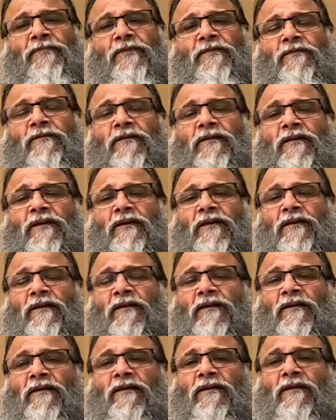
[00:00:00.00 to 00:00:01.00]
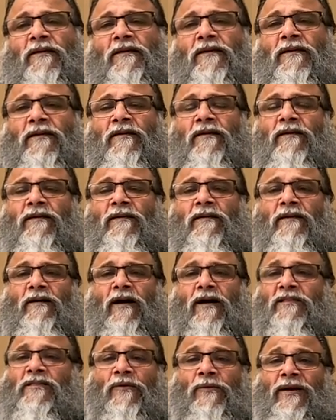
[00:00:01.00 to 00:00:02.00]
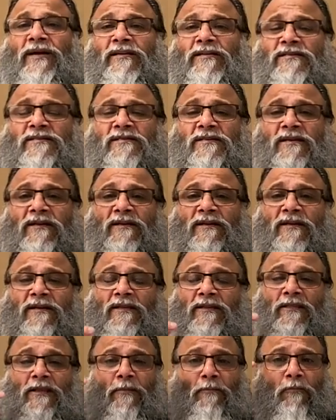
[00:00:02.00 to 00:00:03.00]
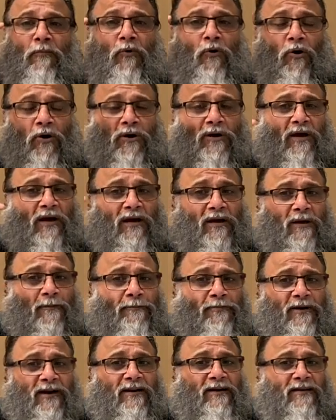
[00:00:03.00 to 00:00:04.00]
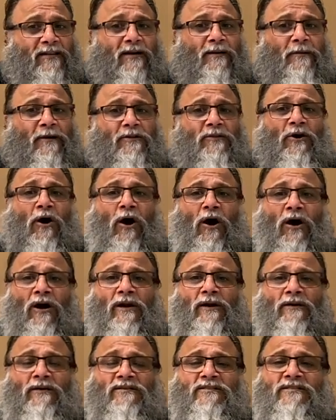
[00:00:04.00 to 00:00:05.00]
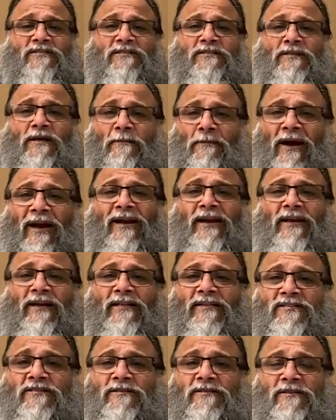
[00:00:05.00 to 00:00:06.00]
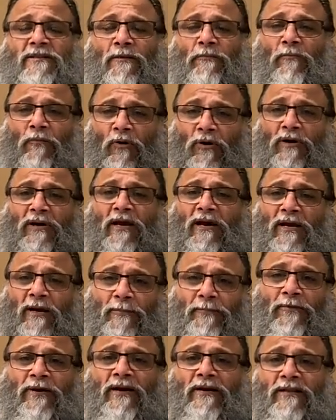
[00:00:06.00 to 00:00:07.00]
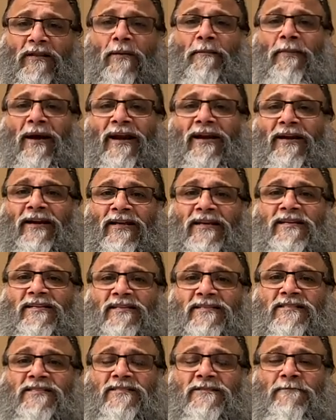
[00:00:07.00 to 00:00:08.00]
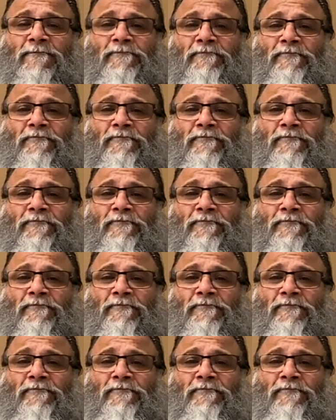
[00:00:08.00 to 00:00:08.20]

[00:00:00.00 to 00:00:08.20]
See? Otherwise, the more corrupted the thoughts, the mind is, the more corrupted the mind is,